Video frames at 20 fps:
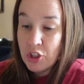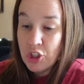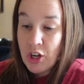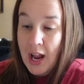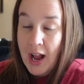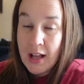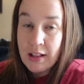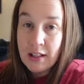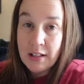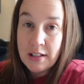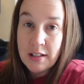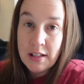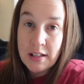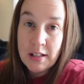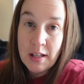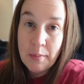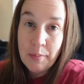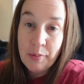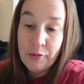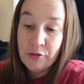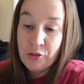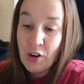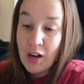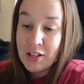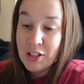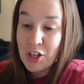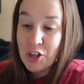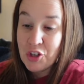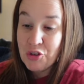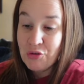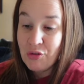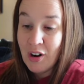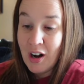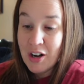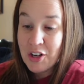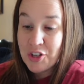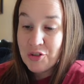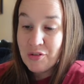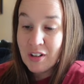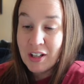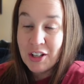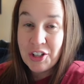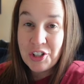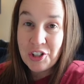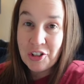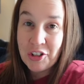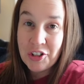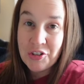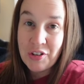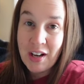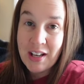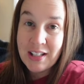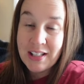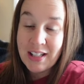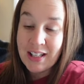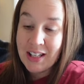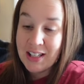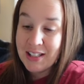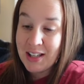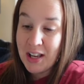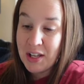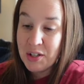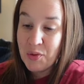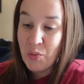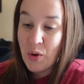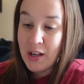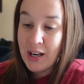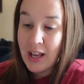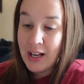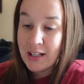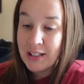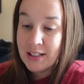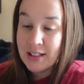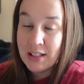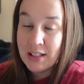Chalice Zip Front Drawstring Shirt Dress in a size 1X.